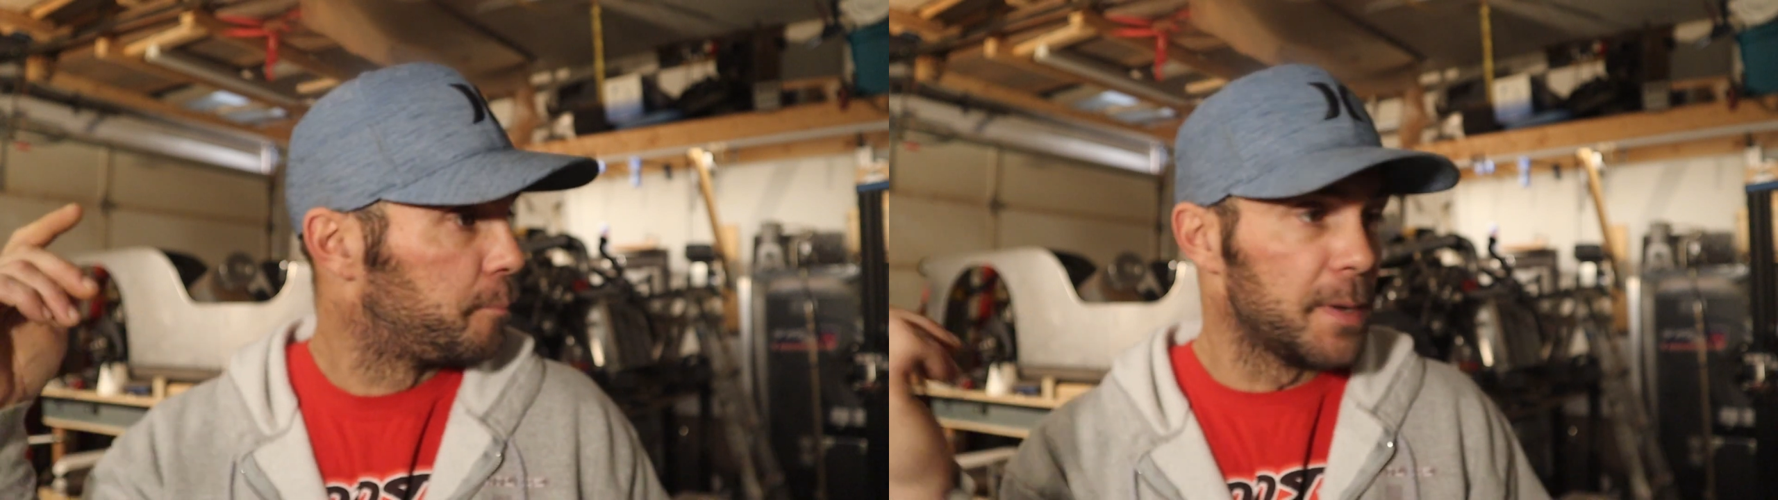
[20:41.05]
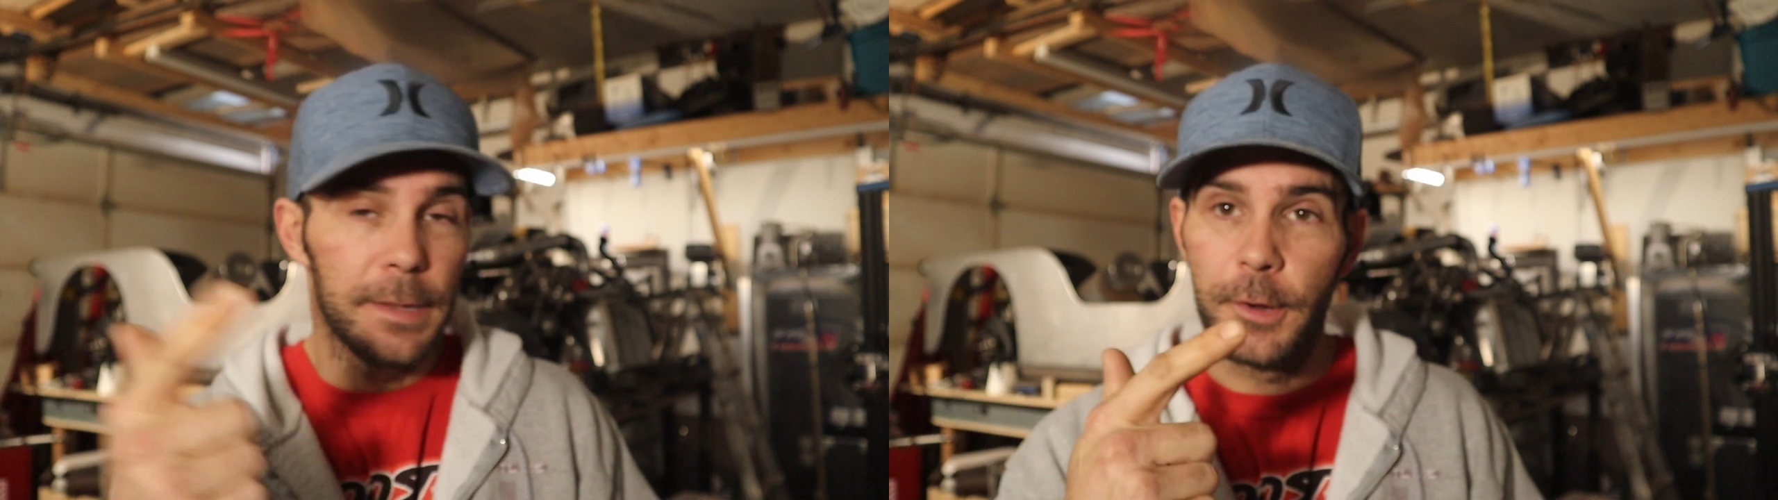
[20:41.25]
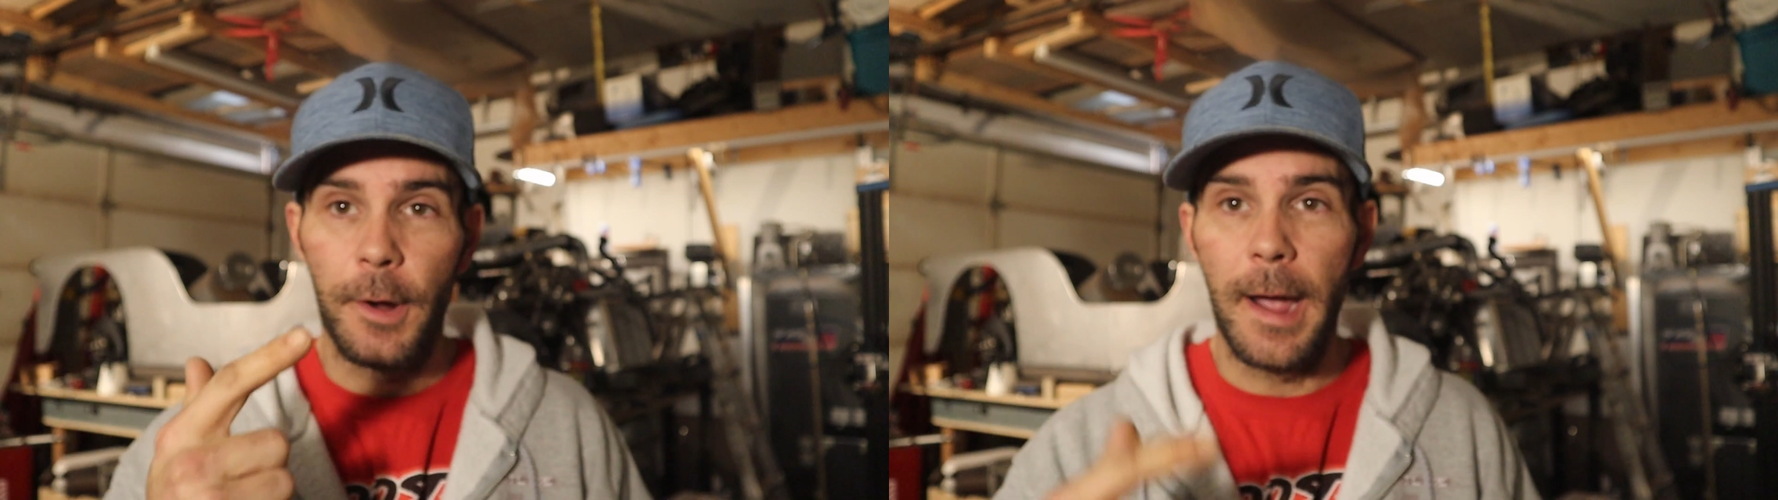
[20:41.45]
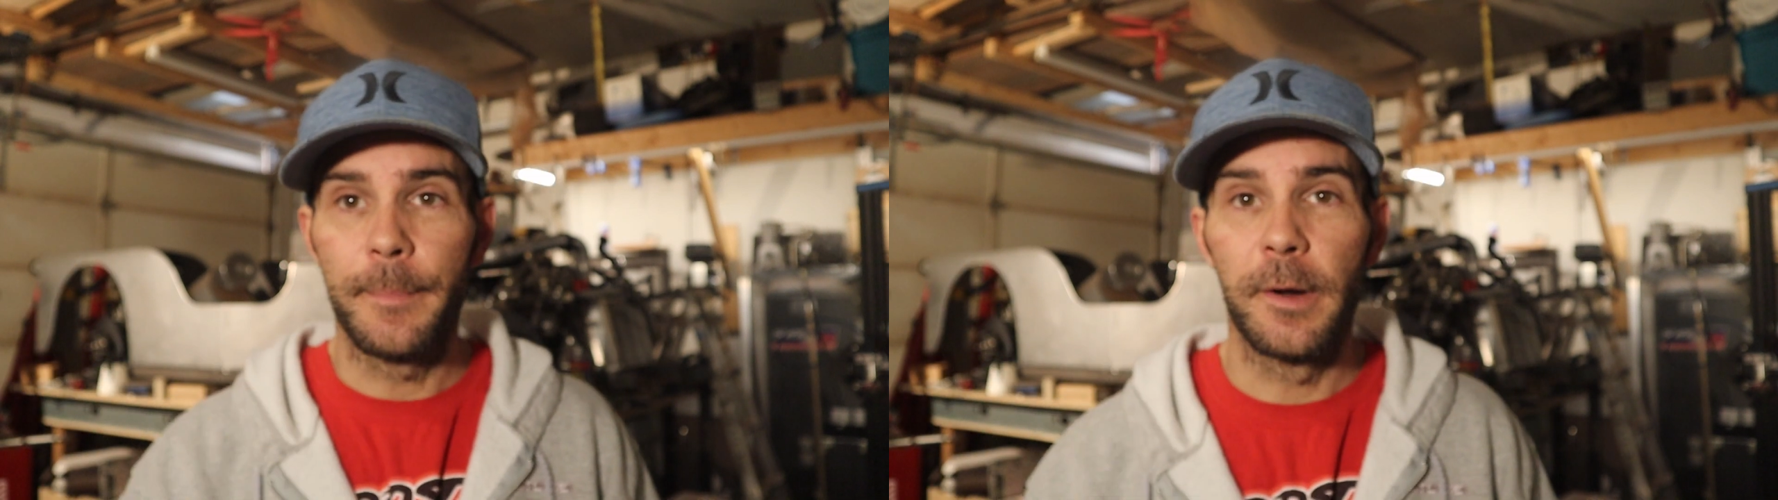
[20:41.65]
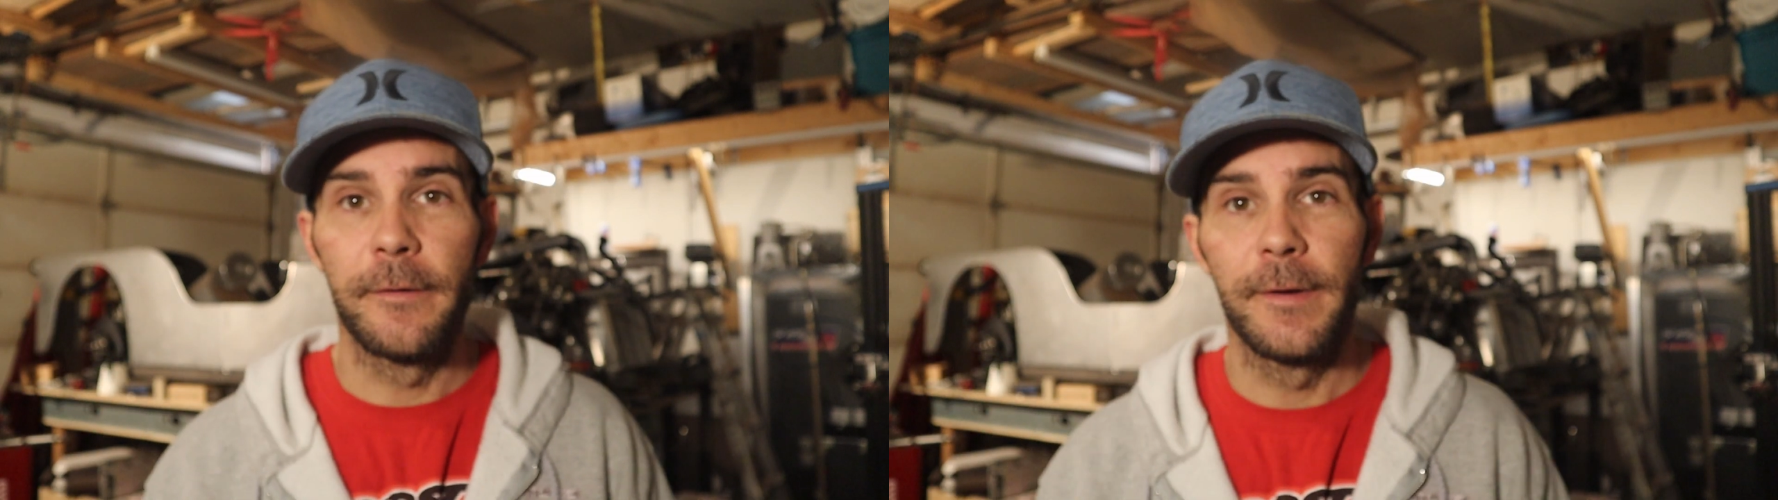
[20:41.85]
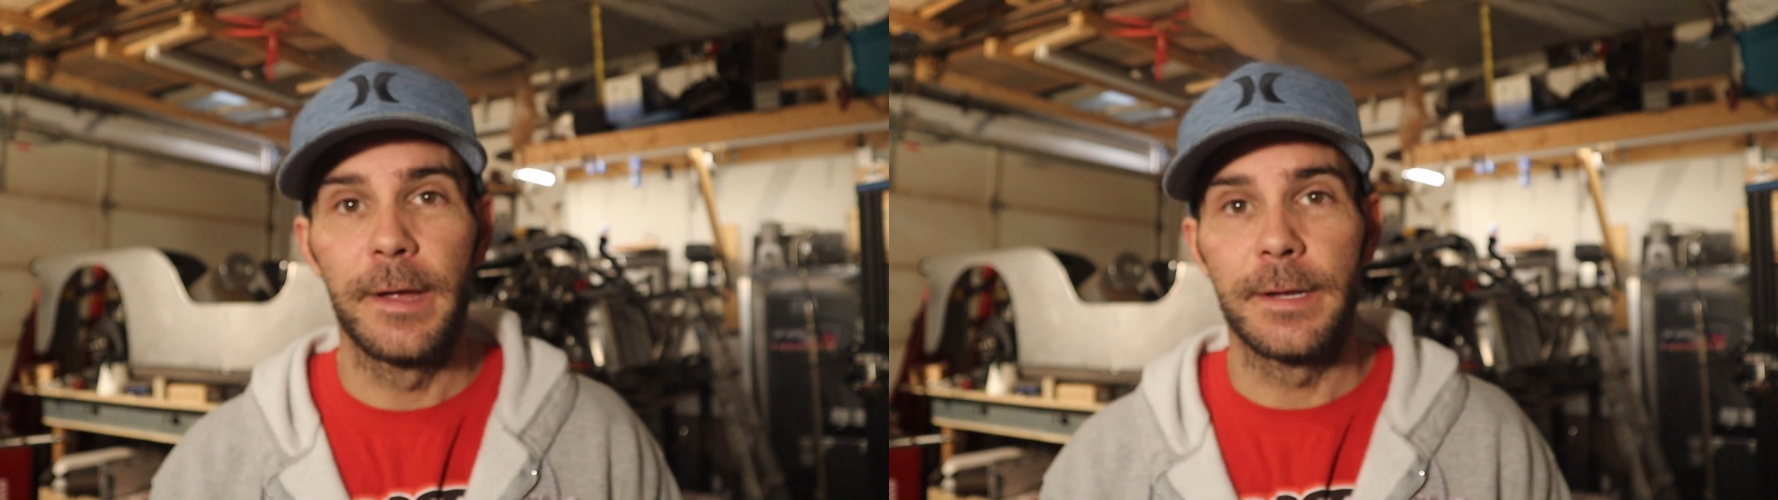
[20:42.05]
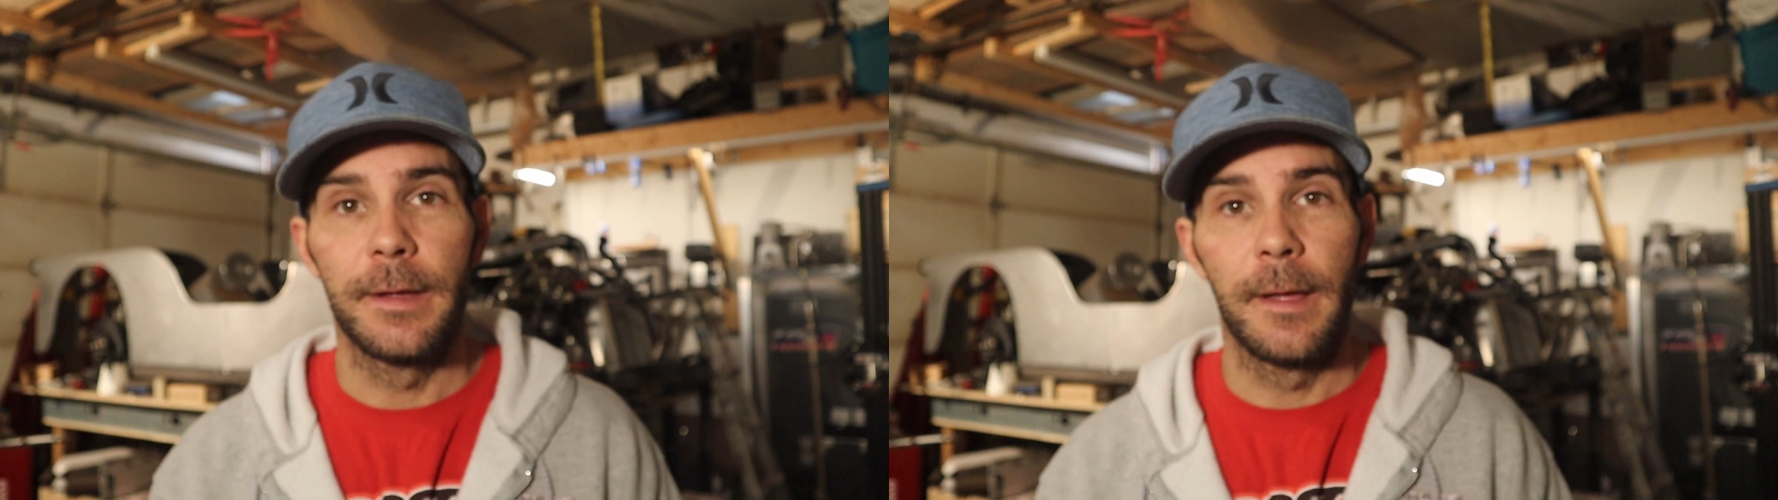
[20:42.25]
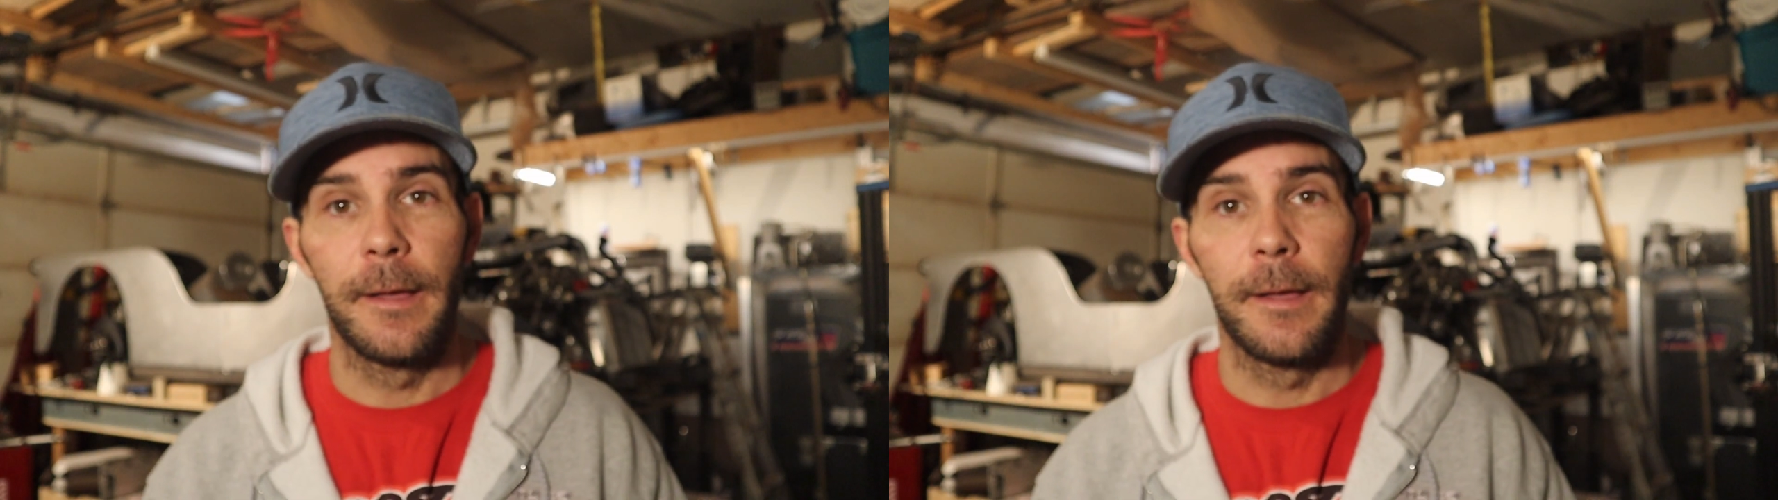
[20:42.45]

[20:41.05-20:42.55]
beat the crap out of it,